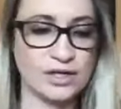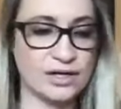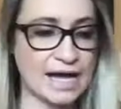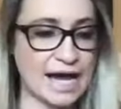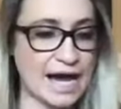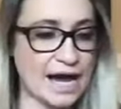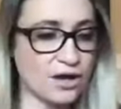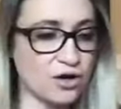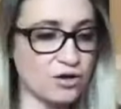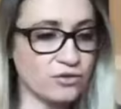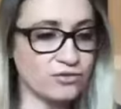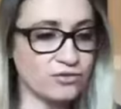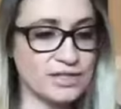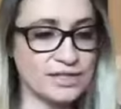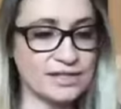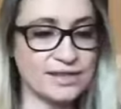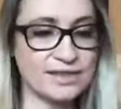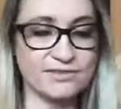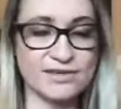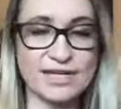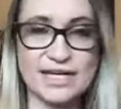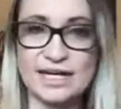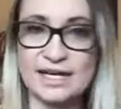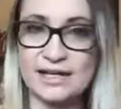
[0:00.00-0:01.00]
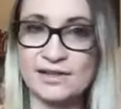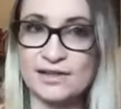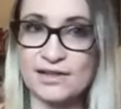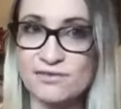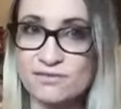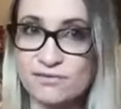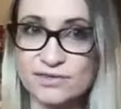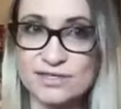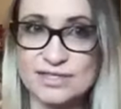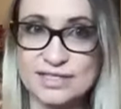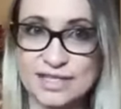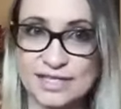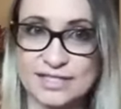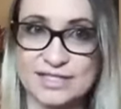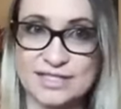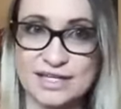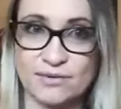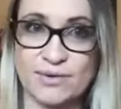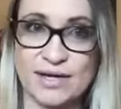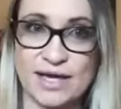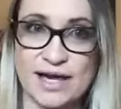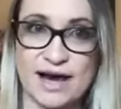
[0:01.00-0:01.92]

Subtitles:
Out of the 3 lymphocytes that you